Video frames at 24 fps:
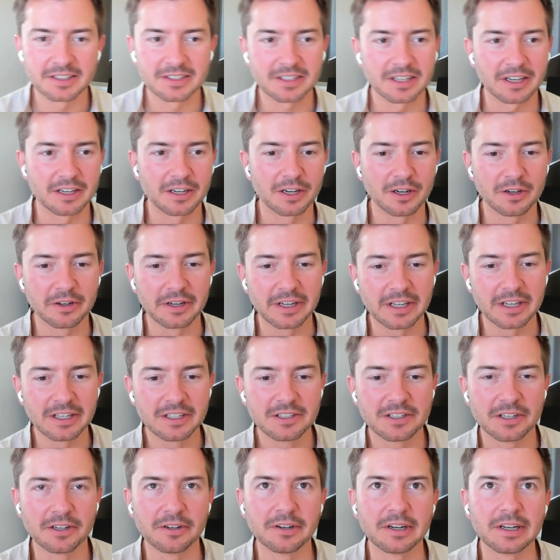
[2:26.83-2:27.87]
let's get going
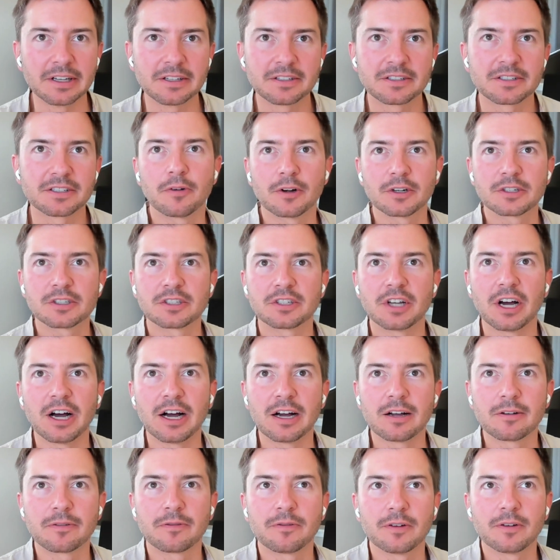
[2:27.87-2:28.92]
into it. First
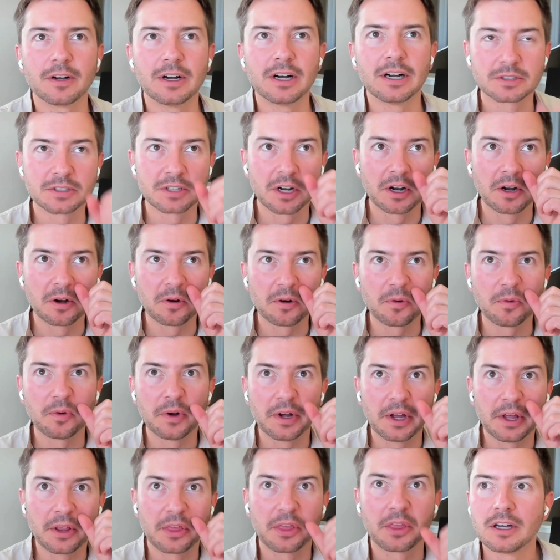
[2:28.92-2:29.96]
off, we'll start
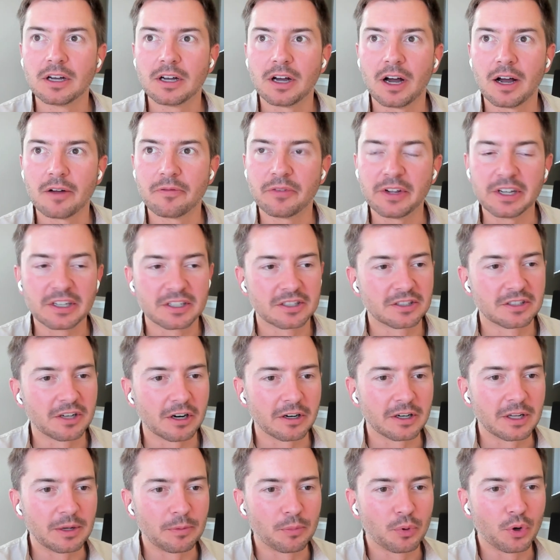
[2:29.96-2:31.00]
with the obvious
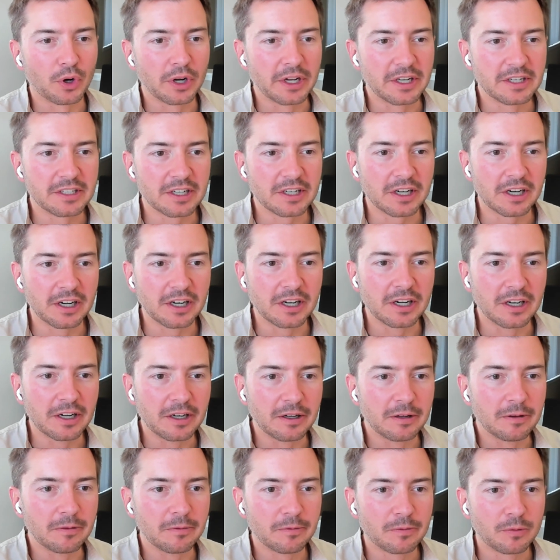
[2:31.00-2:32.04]
starting point
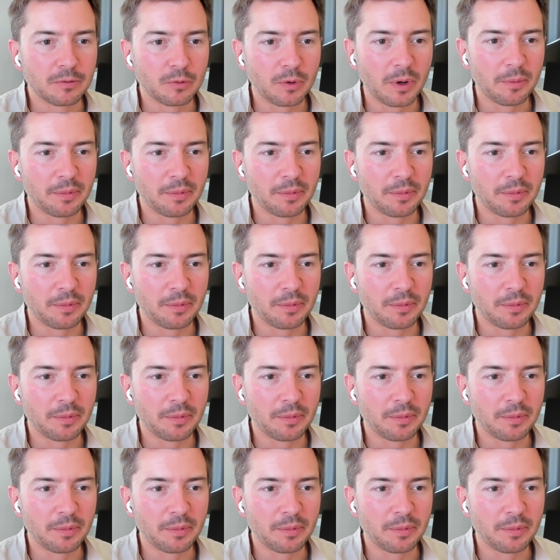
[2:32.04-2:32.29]
of,